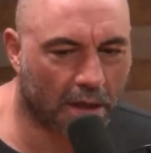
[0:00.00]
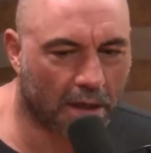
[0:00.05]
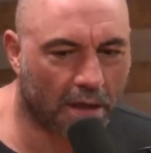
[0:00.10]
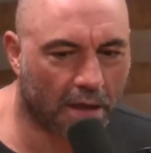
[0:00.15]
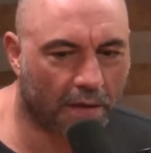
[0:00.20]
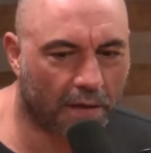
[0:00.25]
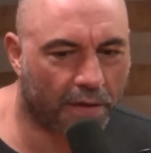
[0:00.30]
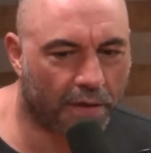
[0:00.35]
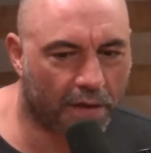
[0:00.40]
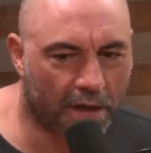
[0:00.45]
in
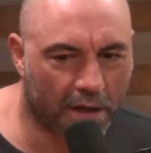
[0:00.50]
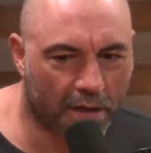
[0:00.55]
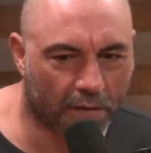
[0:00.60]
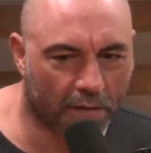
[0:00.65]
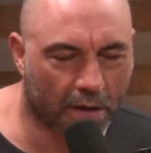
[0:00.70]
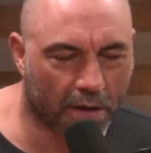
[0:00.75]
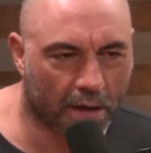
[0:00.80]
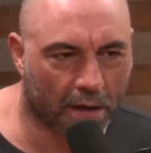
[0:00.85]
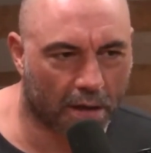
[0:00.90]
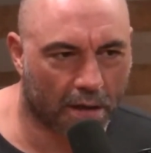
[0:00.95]

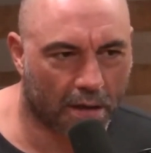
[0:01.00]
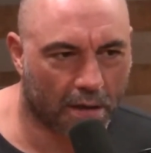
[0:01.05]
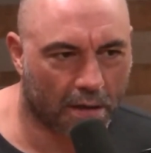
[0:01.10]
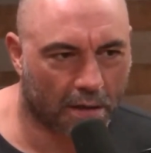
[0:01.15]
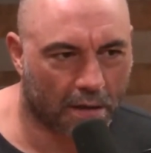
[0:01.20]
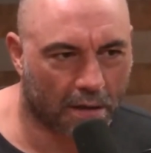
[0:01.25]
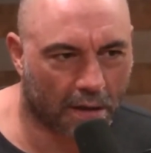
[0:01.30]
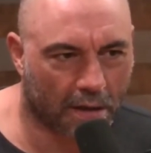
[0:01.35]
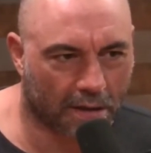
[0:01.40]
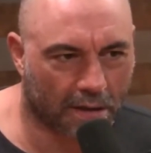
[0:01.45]
theory
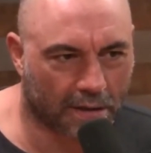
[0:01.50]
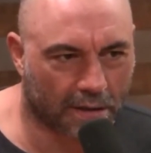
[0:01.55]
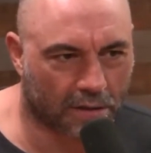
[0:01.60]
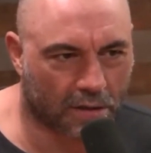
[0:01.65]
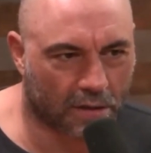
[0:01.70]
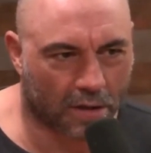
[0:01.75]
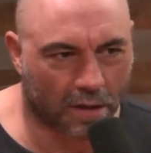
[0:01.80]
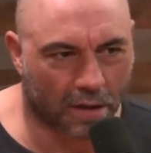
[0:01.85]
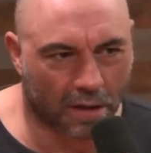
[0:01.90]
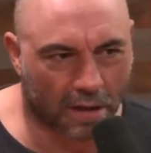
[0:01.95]
that this
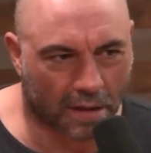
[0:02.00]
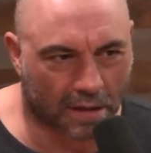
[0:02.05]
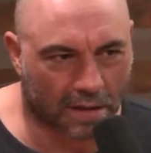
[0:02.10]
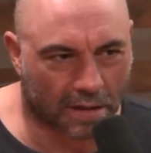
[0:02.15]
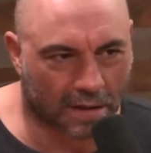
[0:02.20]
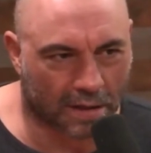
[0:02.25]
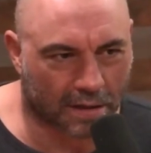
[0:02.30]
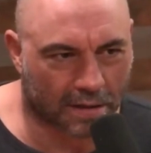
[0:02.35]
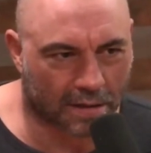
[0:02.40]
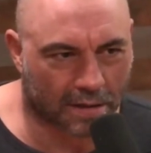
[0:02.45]
could
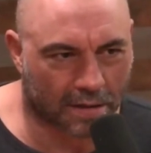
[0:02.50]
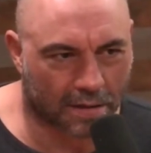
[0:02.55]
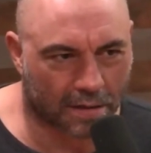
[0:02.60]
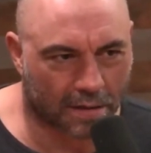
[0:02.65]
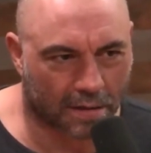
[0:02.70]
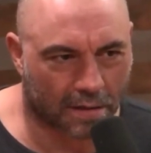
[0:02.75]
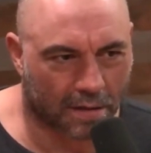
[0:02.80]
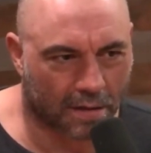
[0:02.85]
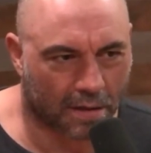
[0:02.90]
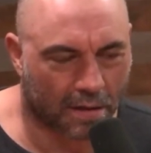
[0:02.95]
exist,
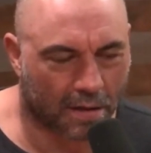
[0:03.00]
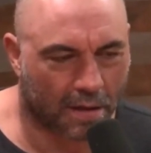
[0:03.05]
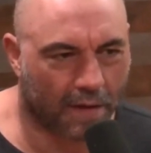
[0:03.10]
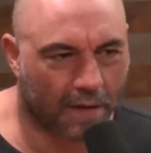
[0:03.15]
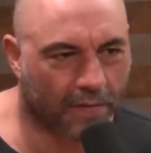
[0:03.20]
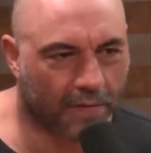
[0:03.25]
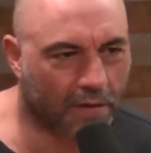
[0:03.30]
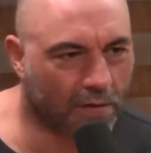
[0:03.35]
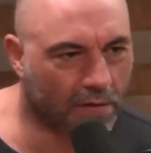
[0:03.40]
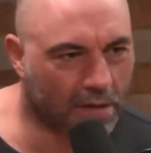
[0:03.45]
even
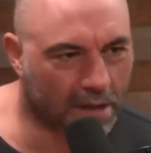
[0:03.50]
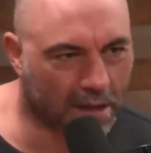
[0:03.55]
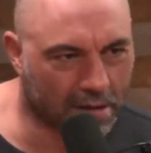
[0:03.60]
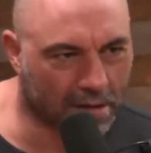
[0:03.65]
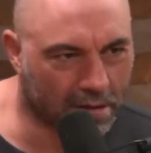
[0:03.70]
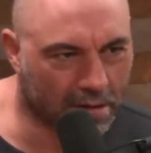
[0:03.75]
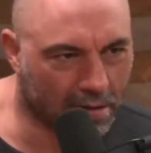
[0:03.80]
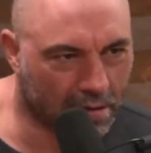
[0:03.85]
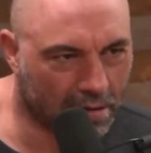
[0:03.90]
though it doesn't.